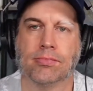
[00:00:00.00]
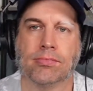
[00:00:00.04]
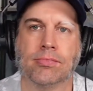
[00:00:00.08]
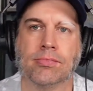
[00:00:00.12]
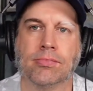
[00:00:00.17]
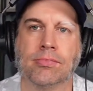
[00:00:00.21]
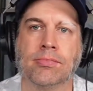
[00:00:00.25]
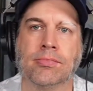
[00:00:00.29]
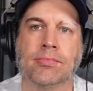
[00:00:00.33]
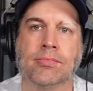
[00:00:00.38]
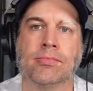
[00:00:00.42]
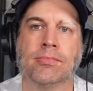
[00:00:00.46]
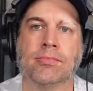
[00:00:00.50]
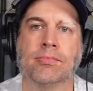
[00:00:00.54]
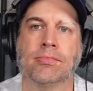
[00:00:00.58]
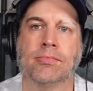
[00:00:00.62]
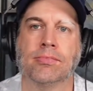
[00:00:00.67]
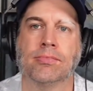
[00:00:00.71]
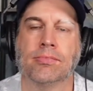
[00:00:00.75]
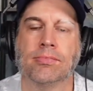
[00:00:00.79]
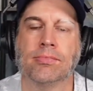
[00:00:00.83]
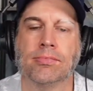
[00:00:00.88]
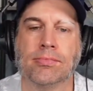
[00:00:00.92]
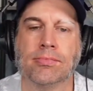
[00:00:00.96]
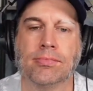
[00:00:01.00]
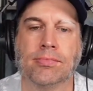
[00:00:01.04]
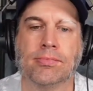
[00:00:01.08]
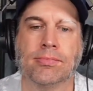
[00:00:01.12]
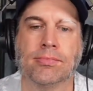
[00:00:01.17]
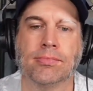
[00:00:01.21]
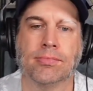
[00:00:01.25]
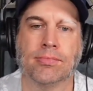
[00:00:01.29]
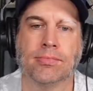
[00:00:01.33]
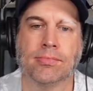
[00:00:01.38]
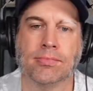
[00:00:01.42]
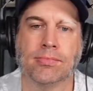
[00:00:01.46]

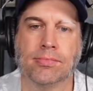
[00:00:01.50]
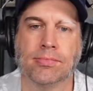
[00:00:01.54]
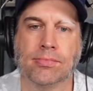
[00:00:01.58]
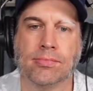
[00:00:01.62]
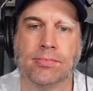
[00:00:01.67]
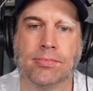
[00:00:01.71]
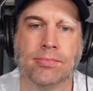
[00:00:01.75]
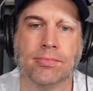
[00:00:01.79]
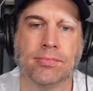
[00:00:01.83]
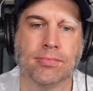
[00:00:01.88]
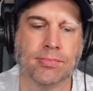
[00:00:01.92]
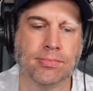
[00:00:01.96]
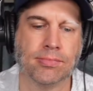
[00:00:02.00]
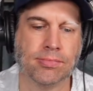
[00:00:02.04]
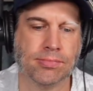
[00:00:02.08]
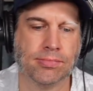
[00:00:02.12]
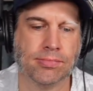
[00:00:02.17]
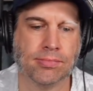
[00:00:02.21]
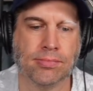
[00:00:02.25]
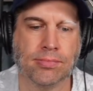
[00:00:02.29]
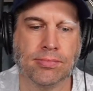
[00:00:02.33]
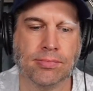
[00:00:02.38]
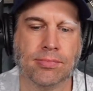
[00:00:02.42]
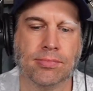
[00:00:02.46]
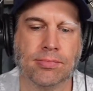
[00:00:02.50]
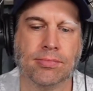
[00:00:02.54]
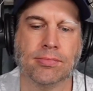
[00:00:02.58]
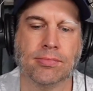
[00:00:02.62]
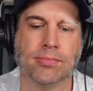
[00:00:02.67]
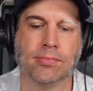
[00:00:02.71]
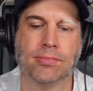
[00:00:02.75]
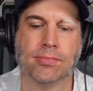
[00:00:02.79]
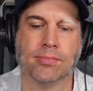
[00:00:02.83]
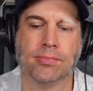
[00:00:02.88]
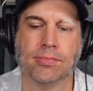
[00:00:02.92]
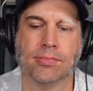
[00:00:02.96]

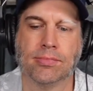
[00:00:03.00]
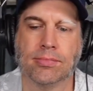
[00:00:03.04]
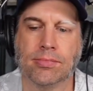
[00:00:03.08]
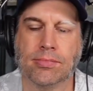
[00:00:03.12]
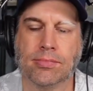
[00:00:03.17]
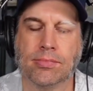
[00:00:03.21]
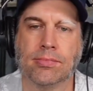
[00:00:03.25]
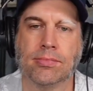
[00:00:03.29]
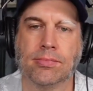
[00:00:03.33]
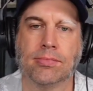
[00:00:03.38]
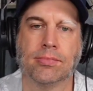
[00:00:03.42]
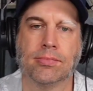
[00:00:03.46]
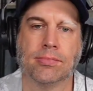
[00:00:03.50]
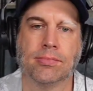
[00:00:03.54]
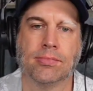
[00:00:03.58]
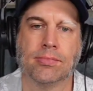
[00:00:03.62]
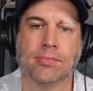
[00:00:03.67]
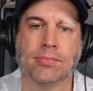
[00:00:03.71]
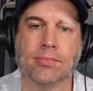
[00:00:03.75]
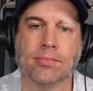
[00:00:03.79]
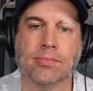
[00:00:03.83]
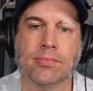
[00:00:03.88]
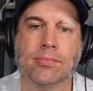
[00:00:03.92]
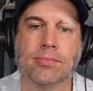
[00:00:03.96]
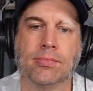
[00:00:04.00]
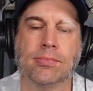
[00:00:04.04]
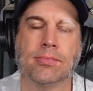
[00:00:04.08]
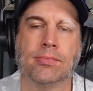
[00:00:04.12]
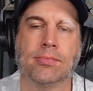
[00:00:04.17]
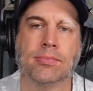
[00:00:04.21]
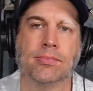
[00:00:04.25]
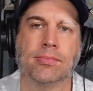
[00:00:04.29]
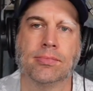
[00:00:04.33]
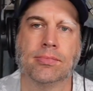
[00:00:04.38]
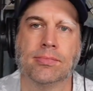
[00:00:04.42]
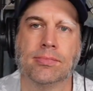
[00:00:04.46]

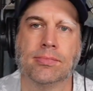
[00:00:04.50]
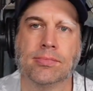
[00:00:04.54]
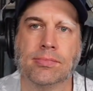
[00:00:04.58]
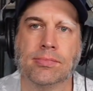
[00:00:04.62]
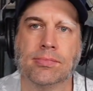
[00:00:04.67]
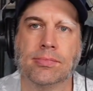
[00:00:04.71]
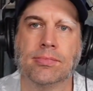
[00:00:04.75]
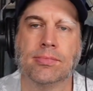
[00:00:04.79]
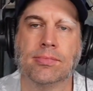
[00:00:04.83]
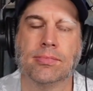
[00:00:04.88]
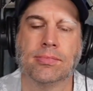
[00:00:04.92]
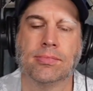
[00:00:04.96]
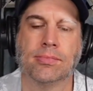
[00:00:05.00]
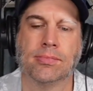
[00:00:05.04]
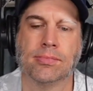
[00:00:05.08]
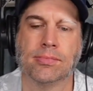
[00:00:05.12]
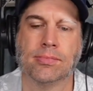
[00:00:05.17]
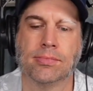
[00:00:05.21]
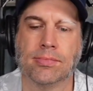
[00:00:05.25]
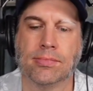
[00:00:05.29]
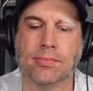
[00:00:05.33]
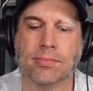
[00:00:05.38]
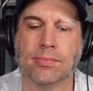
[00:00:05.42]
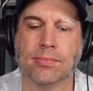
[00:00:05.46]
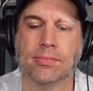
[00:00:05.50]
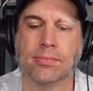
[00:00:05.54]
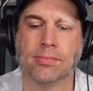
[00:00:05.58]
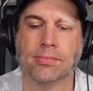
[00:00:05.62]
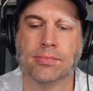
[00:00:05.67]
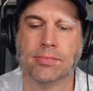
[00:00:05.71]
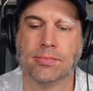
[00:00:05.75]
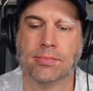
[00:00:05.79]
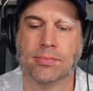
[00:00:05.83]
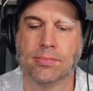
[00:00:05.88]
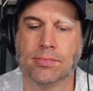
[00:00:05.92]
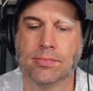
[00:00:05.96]

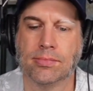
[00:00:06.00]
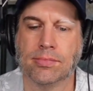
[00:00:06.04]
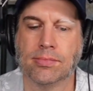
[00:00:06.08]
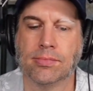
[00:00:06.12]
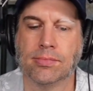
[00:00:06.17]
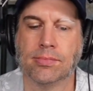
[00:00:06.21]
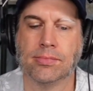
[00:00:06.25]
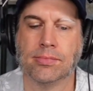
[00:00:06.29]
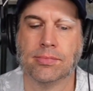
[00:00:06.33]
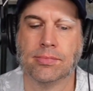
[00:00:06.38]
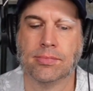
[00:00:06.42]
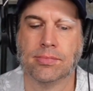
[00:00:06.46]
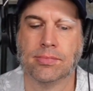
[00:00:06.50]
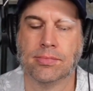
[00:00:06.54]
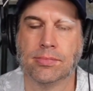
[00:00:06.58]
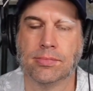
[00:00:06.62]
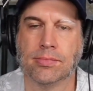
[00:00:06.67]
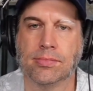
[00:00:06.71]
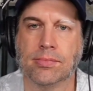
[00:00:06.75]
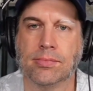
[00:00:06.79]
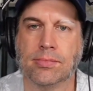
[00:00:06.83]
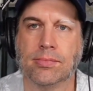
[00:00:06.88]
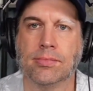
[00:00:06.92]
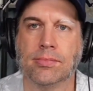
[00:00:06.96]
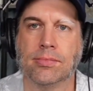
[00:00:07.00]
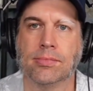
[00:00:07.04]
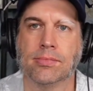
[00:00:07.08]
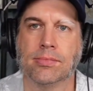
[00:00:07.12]
No words are spoken by the person on screen.